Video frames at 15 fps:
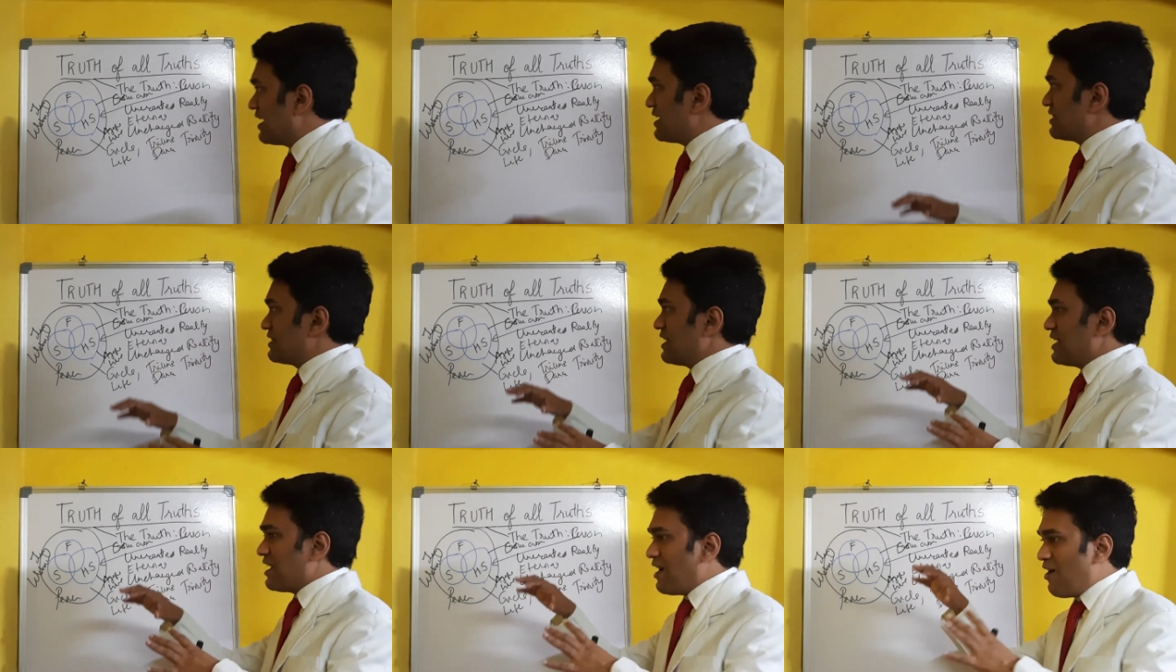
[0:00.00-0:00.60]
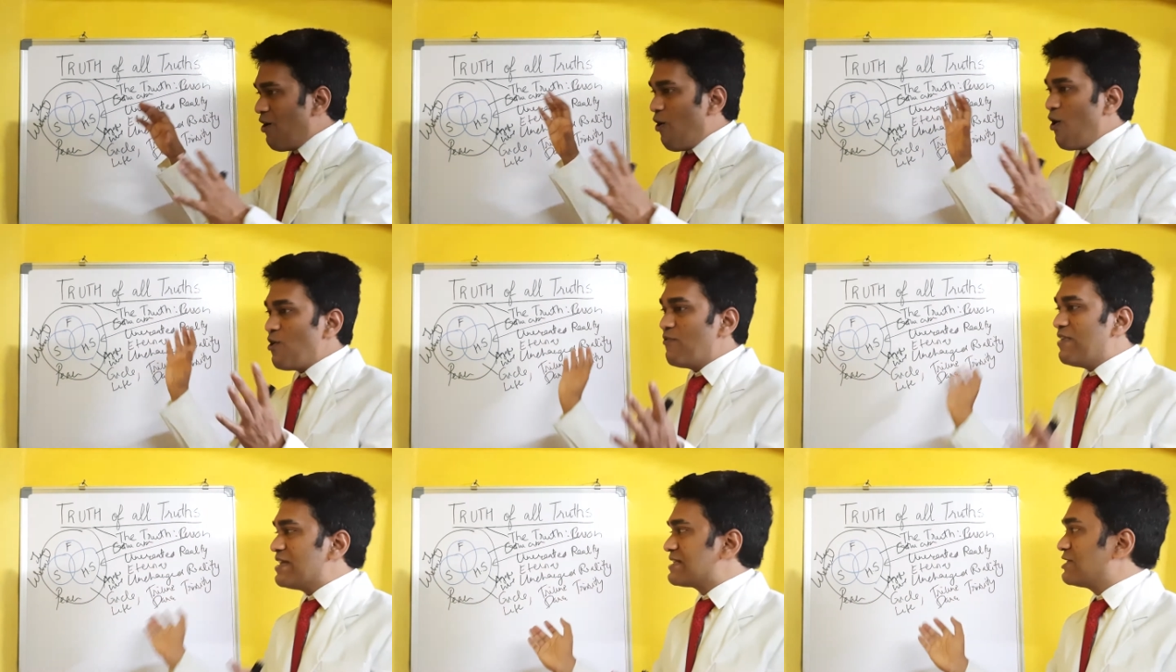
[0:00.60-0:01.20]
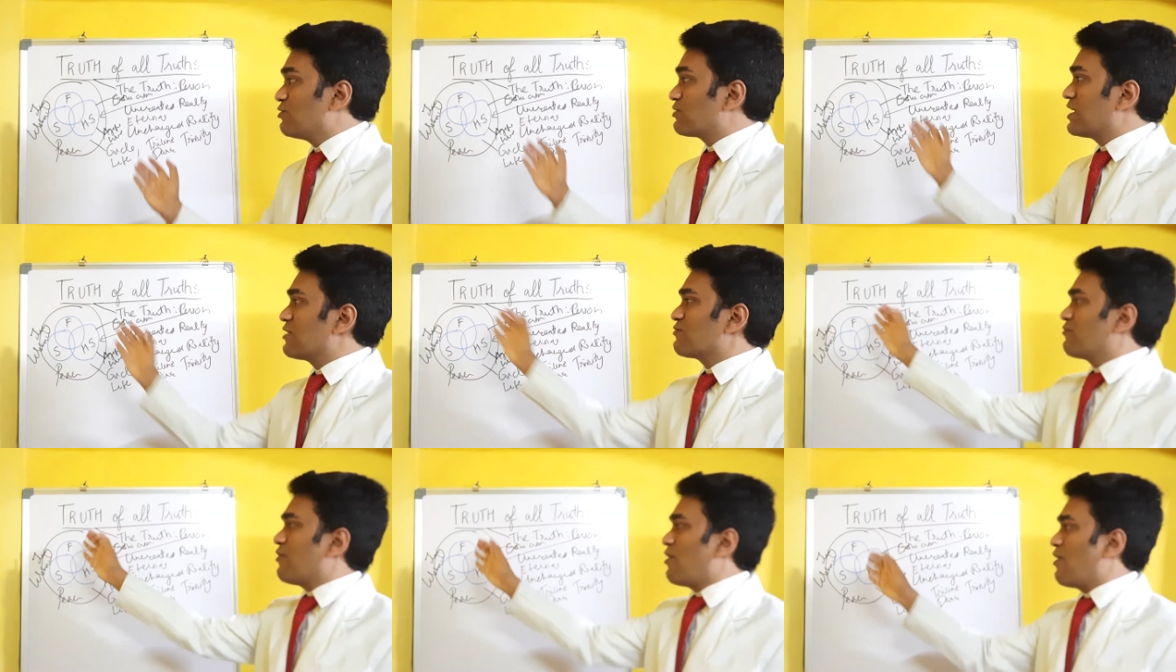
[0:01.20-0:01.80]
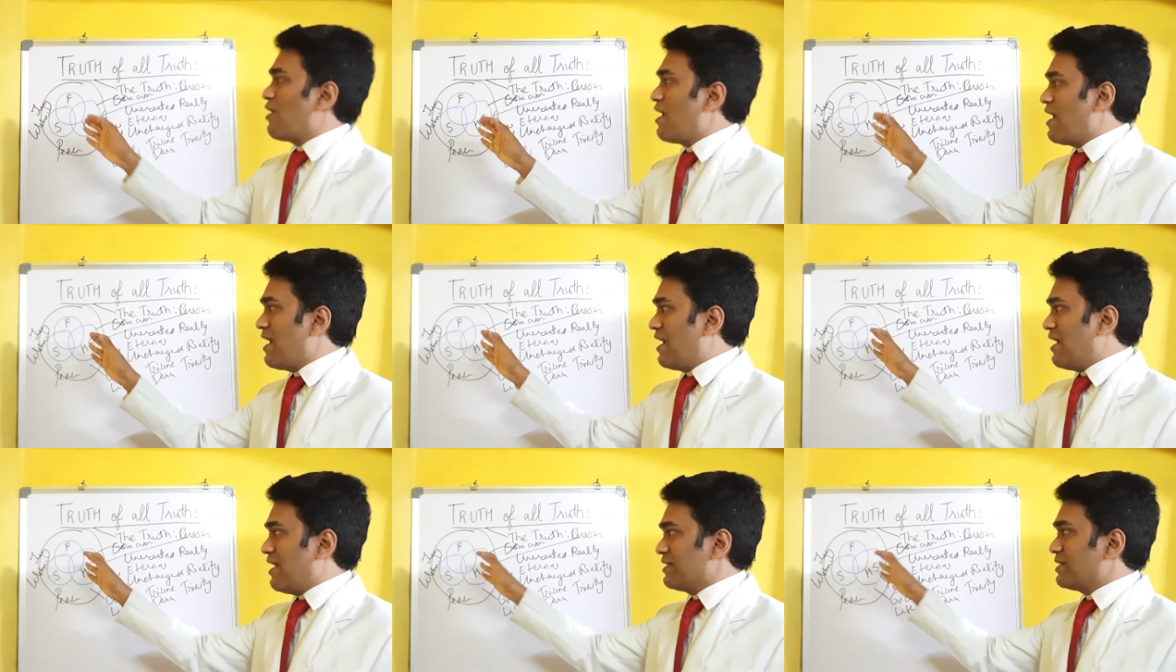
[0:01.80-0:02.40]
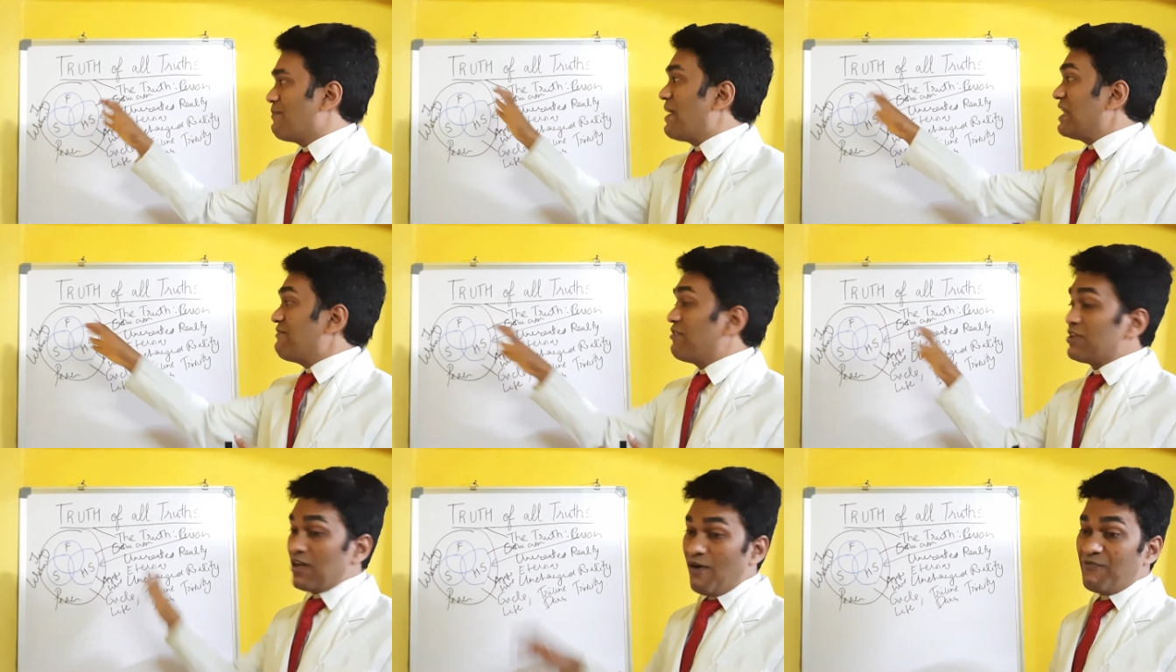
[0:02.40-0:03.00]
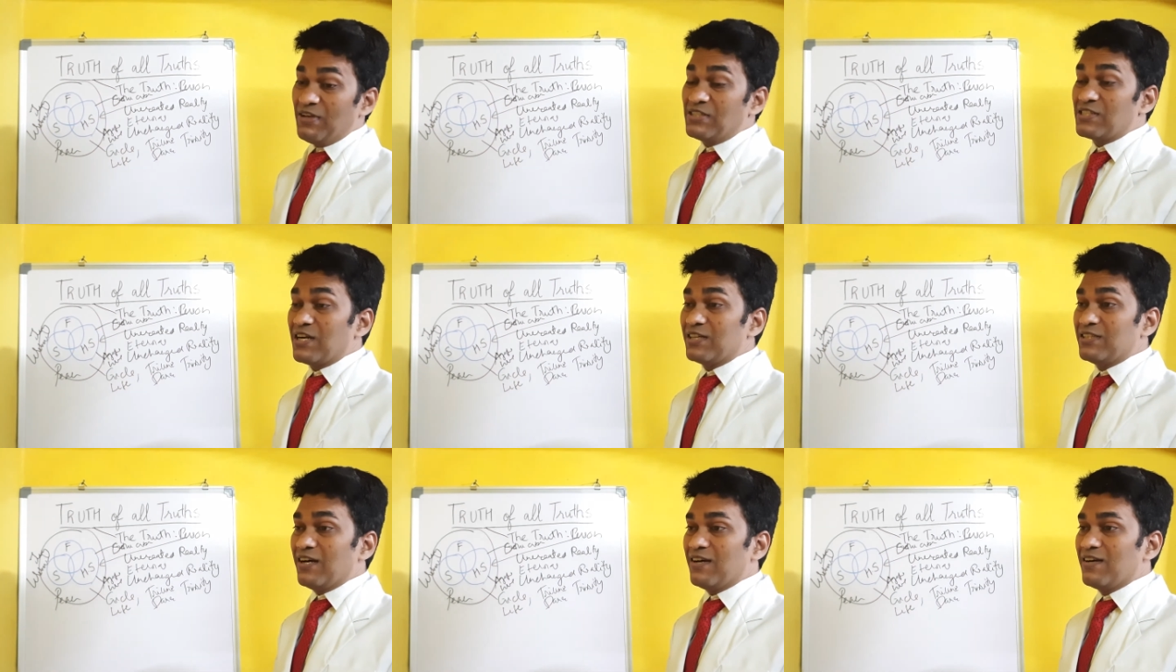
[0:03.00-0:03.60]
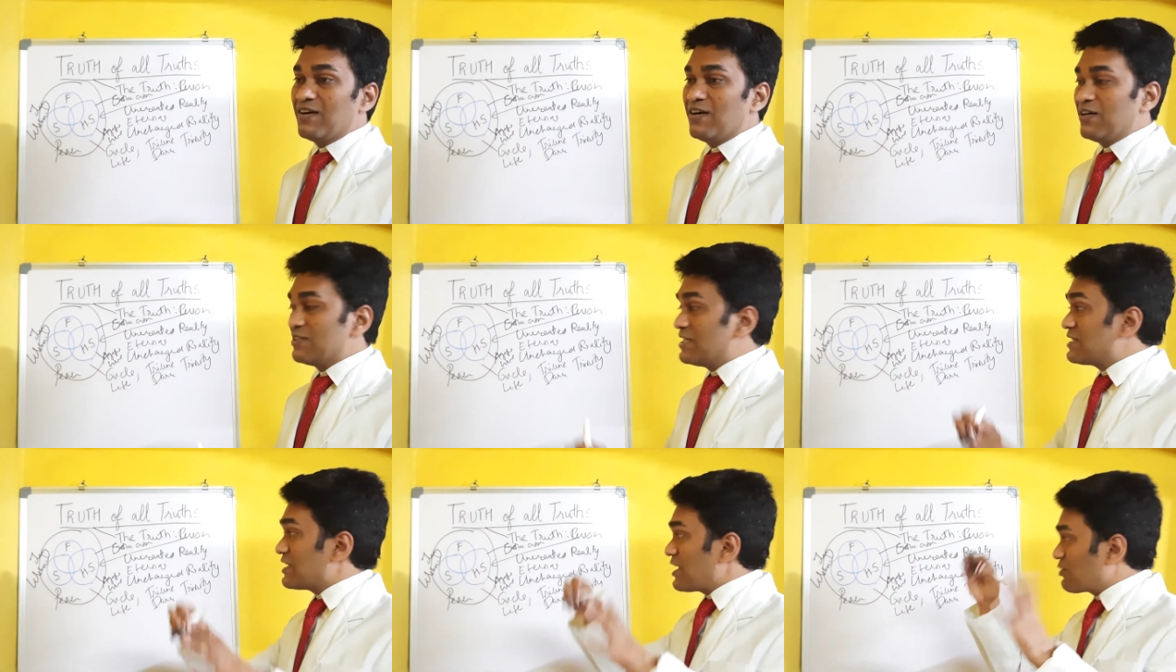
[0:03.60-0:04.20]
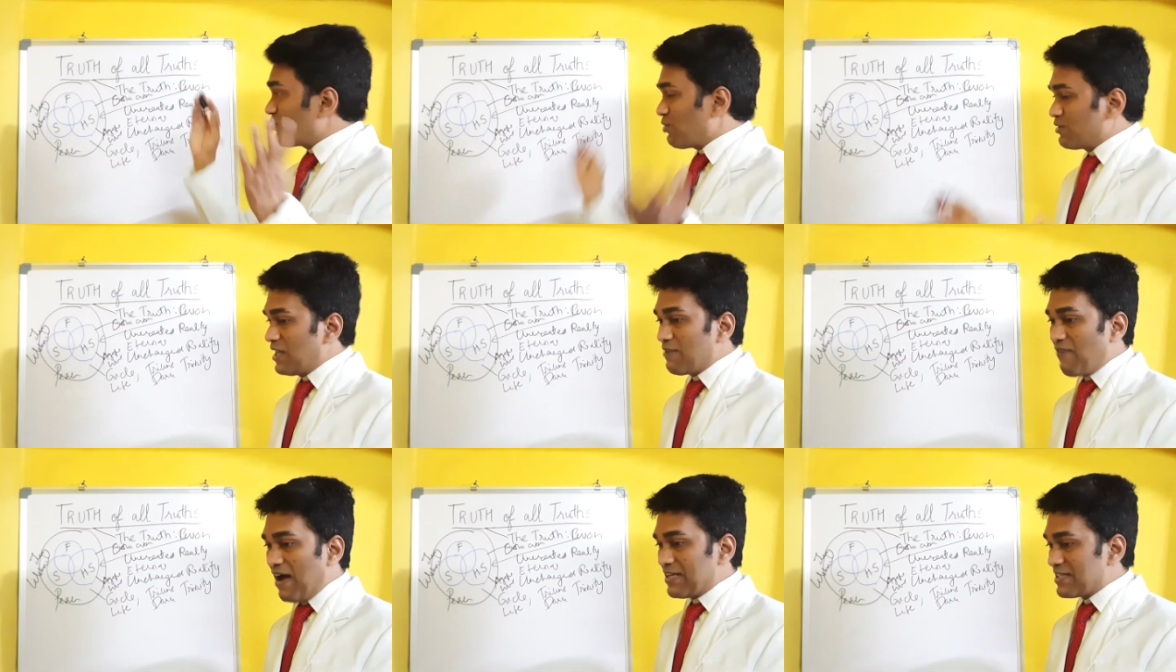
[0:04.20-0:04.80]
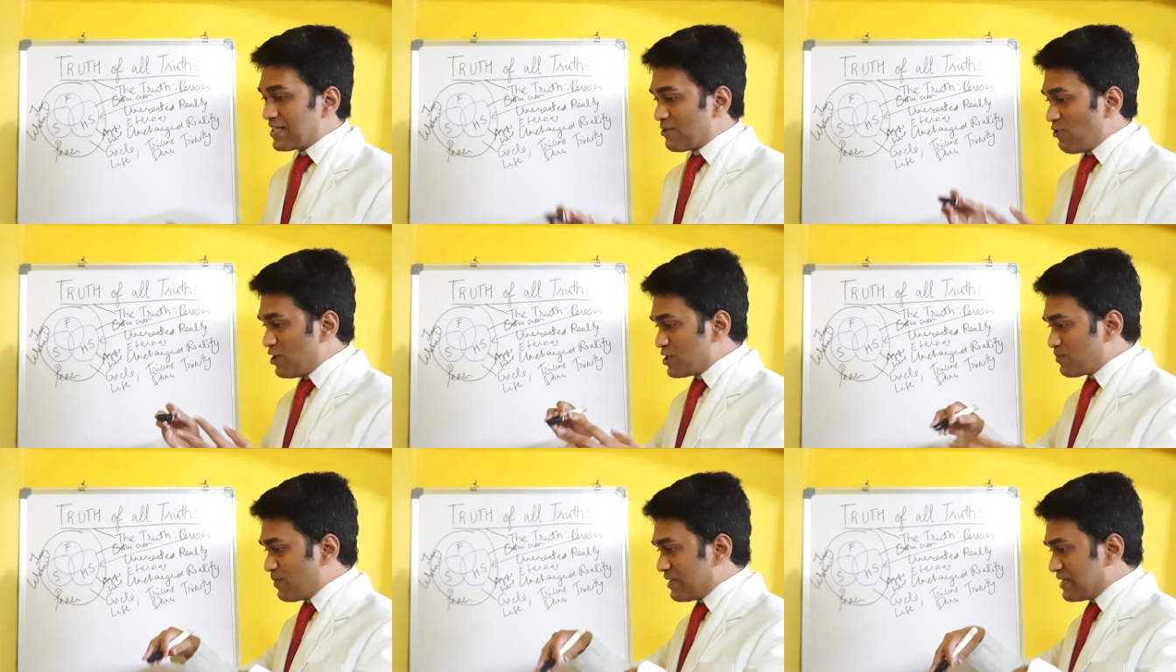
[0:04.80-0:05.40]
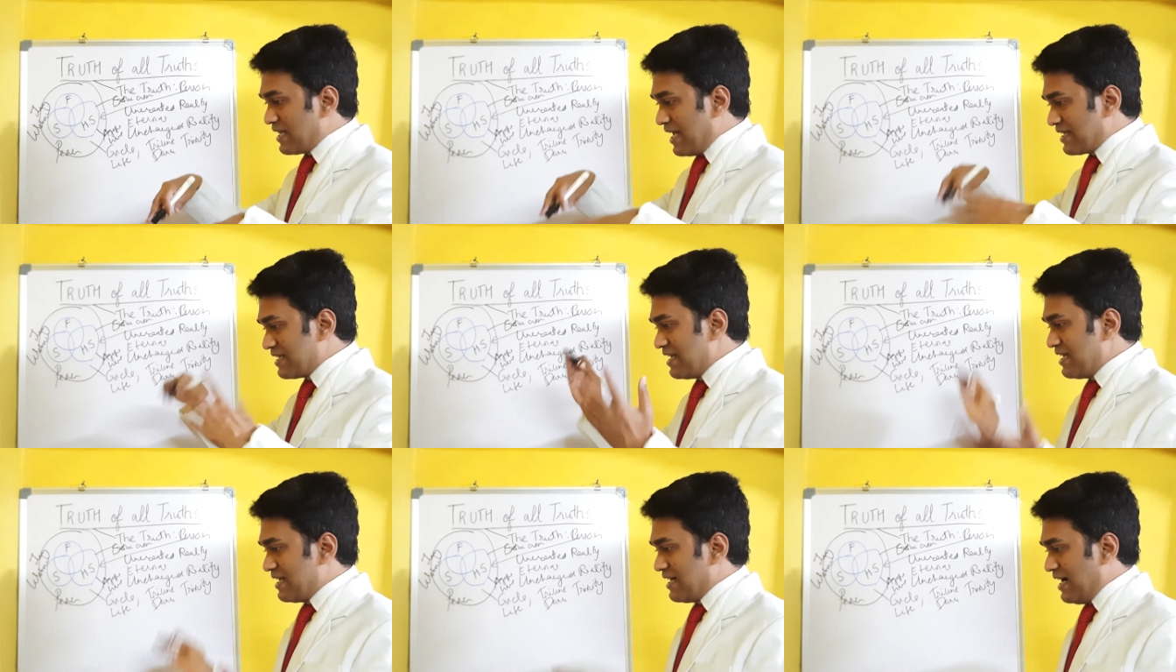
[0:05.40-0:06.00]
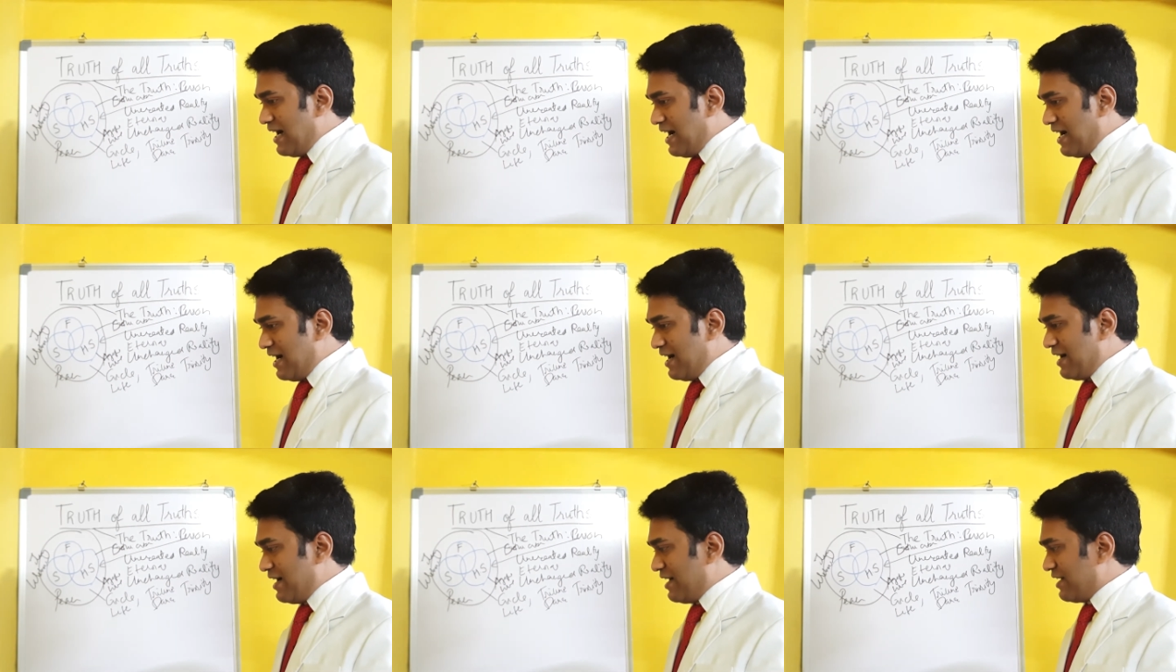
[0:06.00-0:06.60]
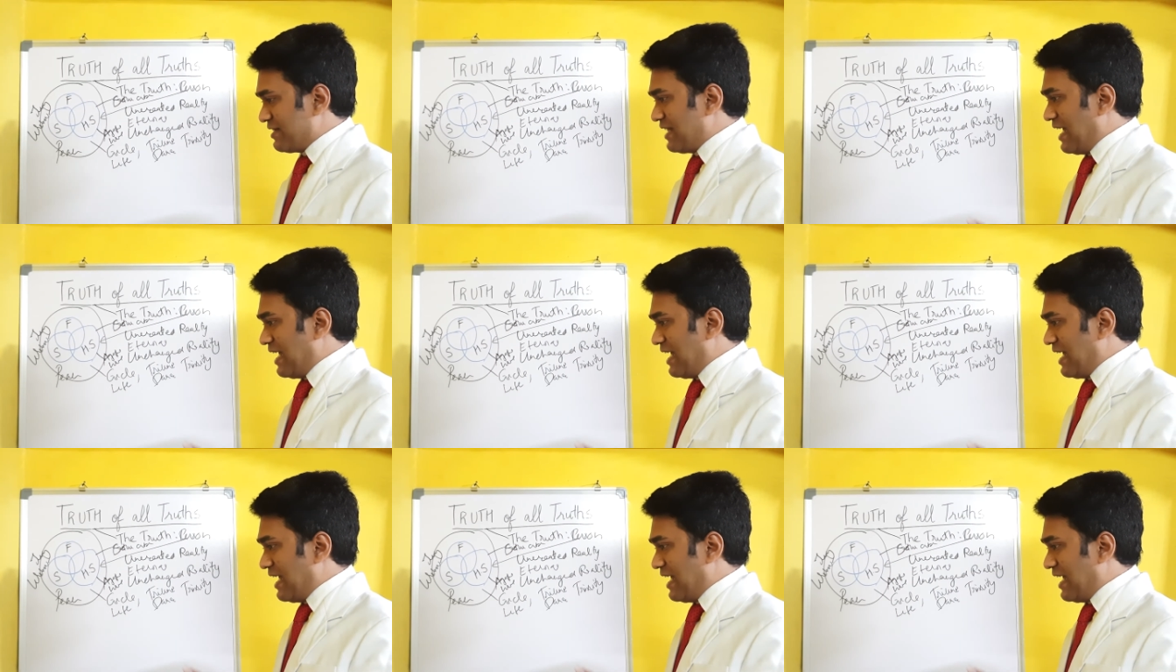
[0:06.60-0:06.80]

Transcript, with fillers: and they are always looking for uh, the benefit of each other this is the truth the father son holy spirit like uh,